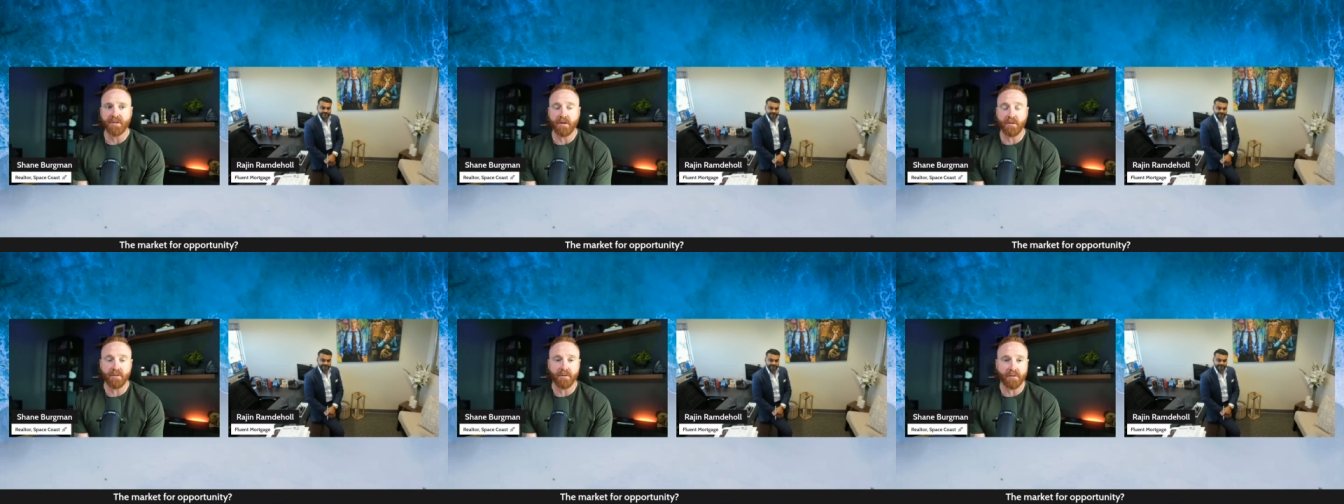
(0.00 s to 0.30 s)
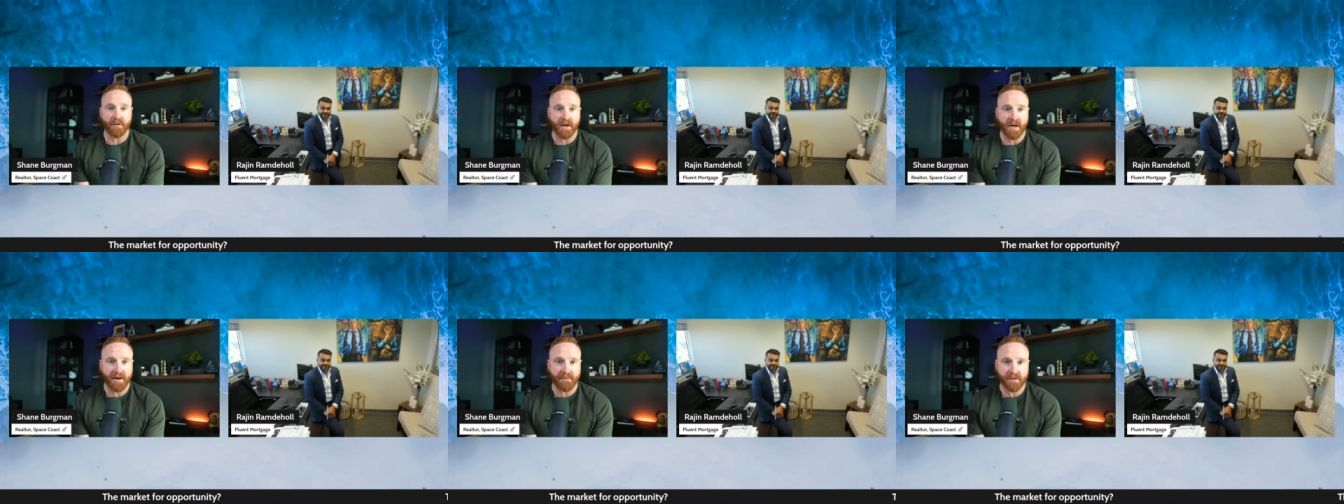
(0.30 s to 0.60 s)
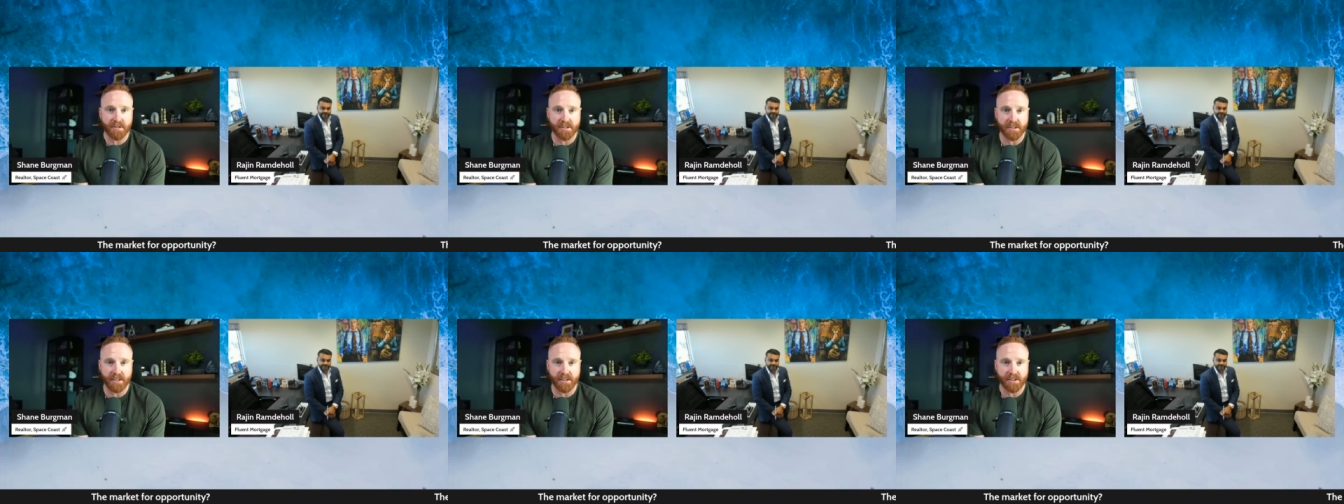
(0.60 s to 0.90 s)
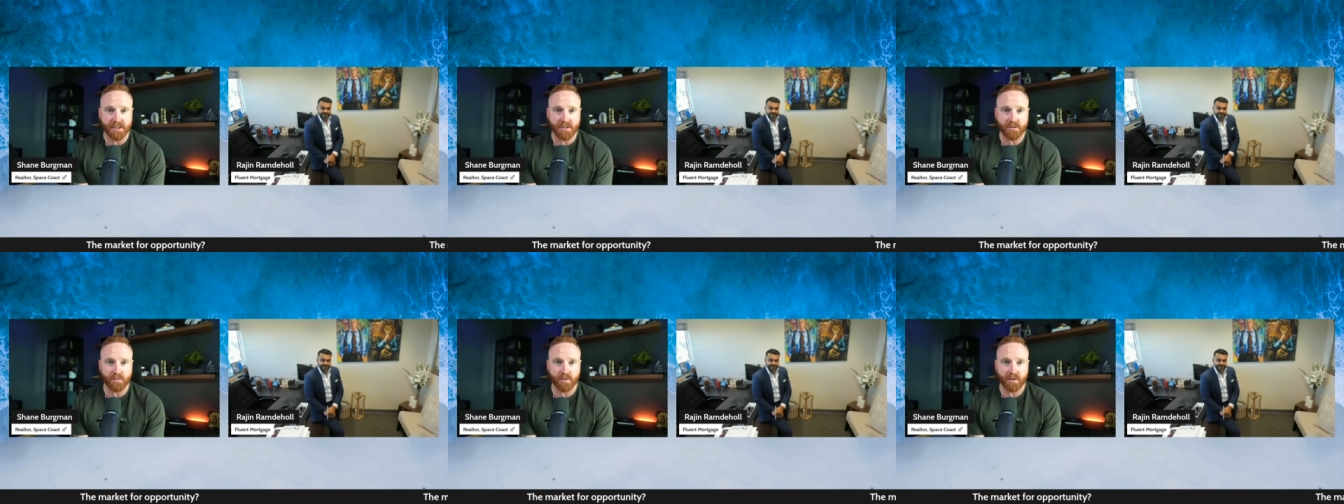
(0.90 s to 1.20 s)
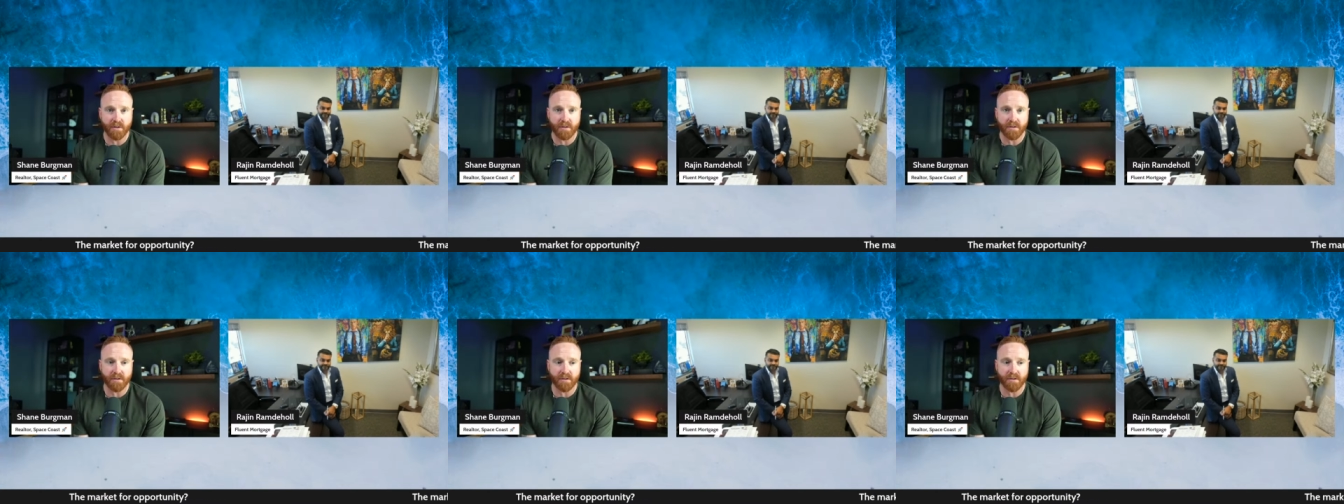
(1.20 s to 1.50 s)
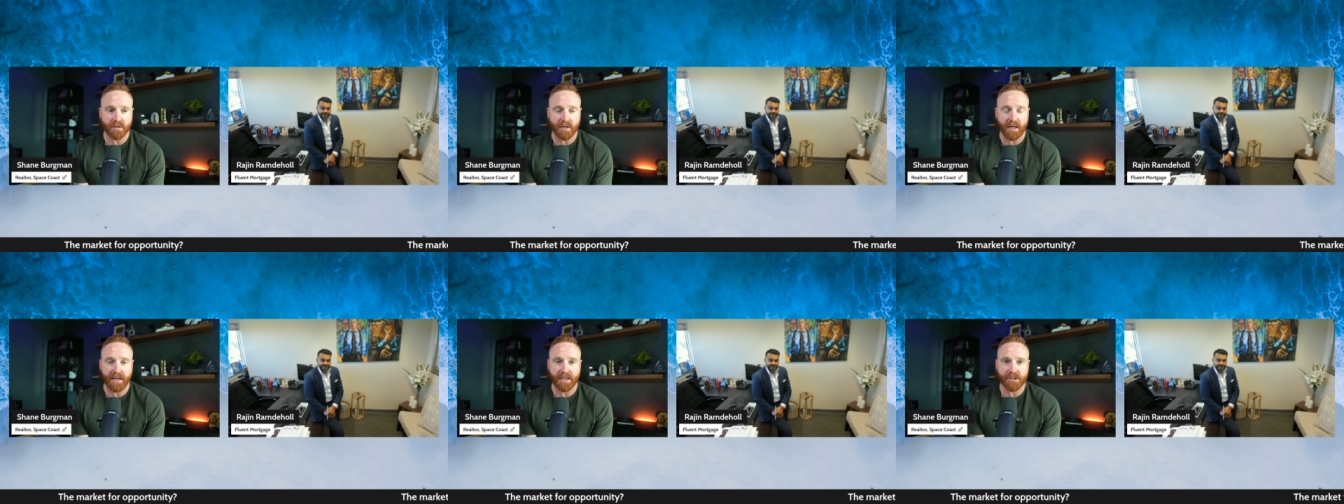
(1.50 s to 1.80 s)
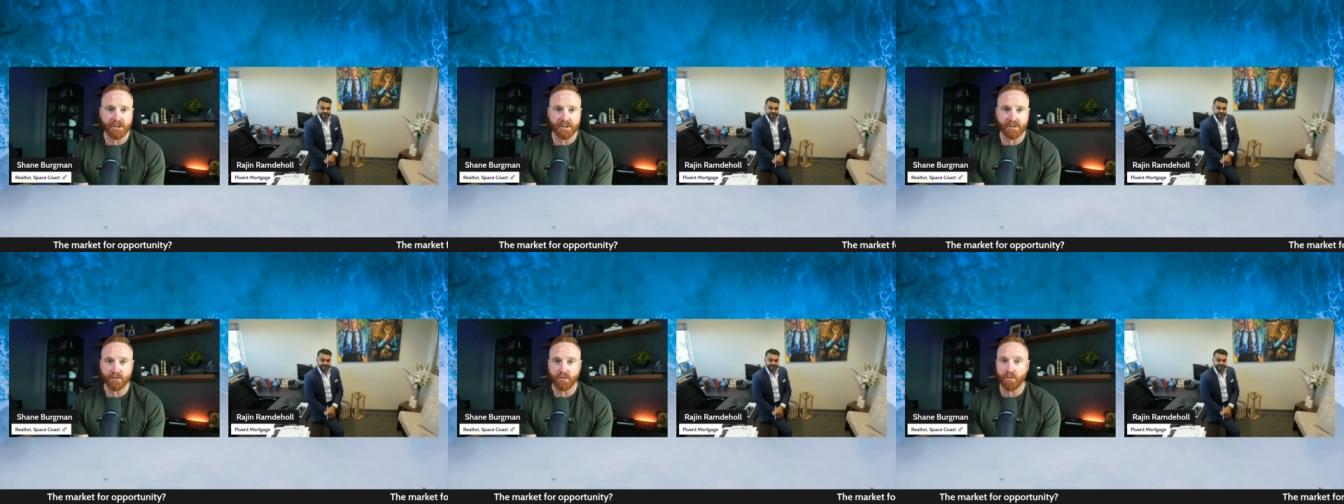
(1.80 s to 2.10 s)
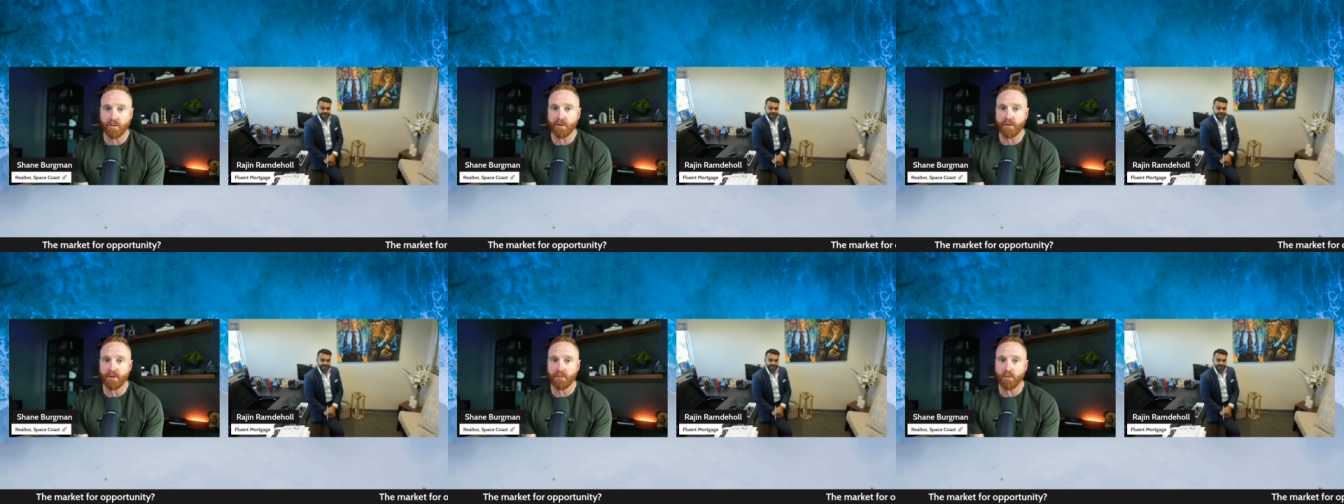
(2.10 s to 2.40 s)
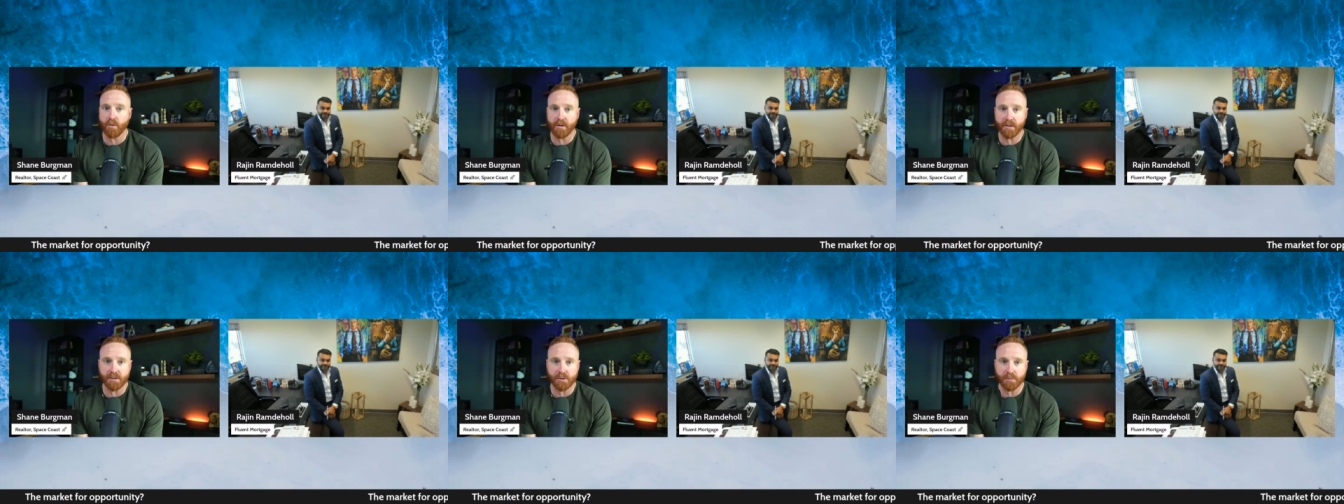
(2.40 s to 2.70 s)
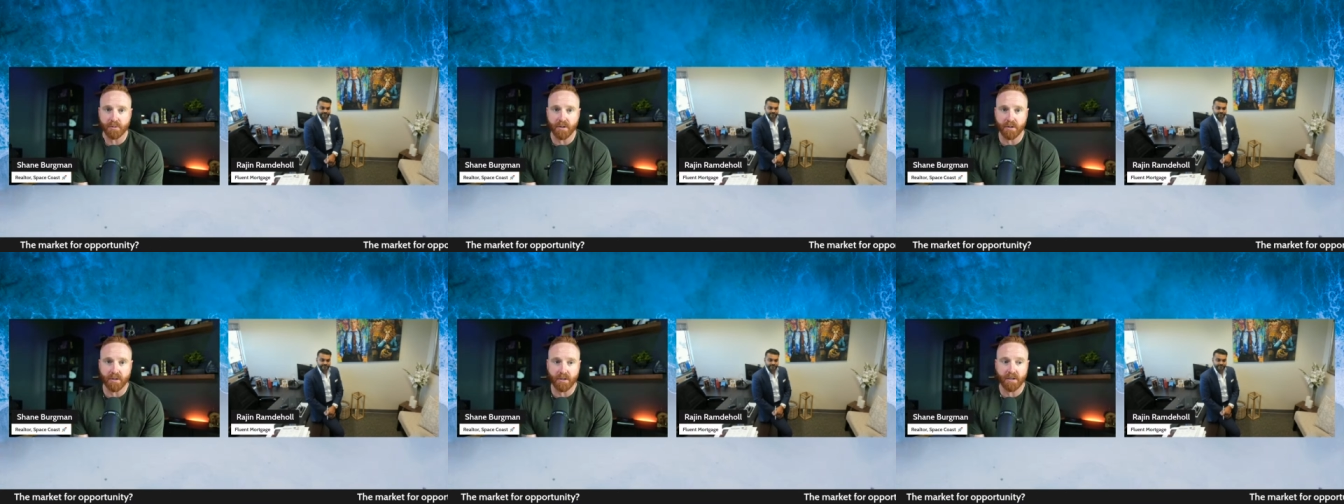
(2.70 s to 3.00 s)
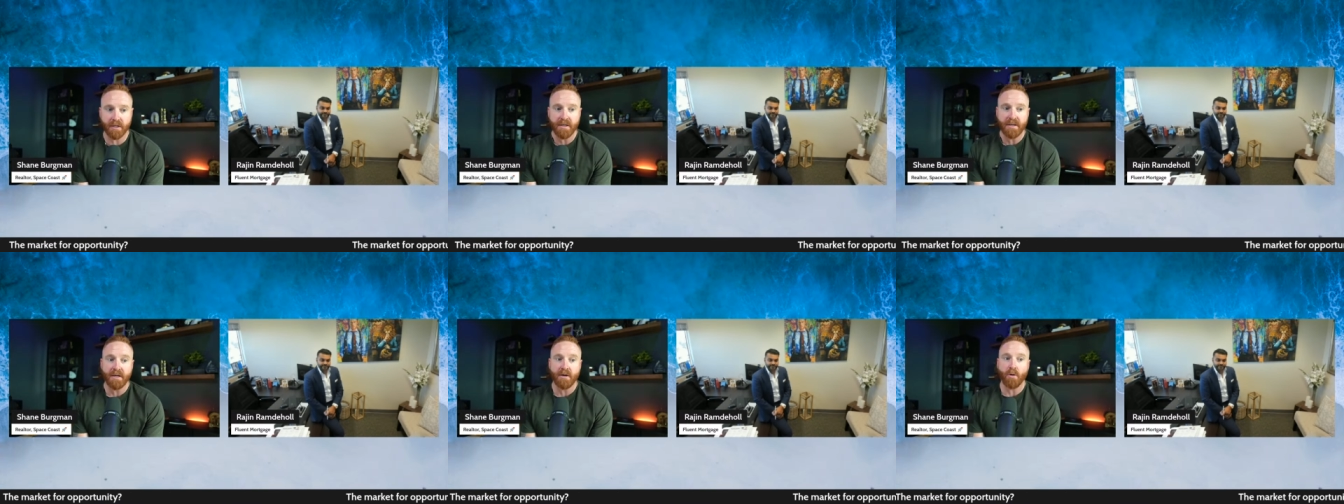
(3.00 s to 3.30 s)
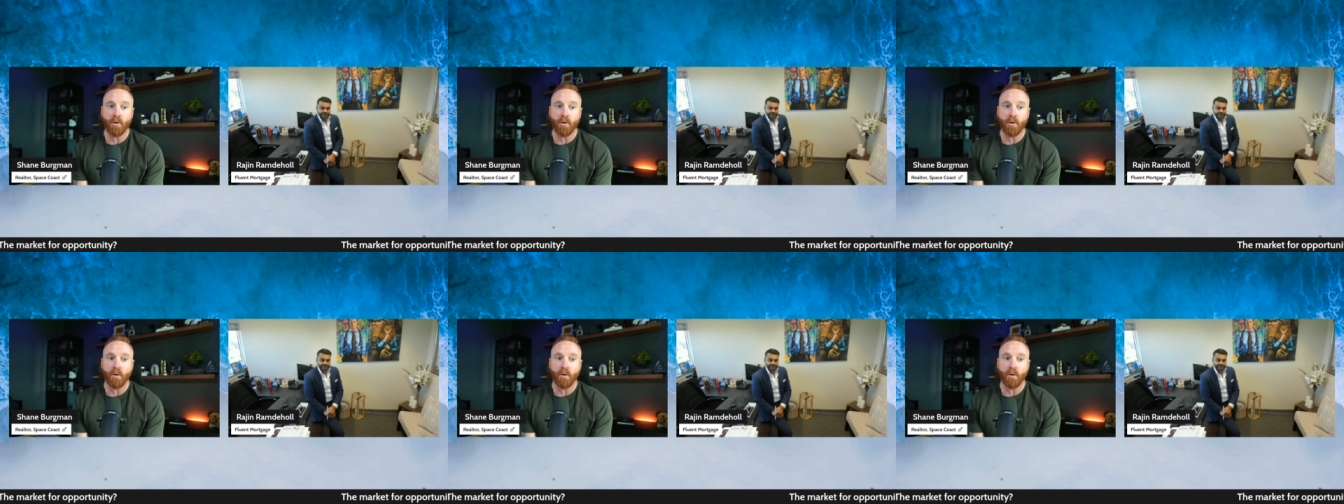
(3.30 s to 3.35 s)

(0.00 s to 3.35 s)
either the conversations with their agent or their mortgage broker,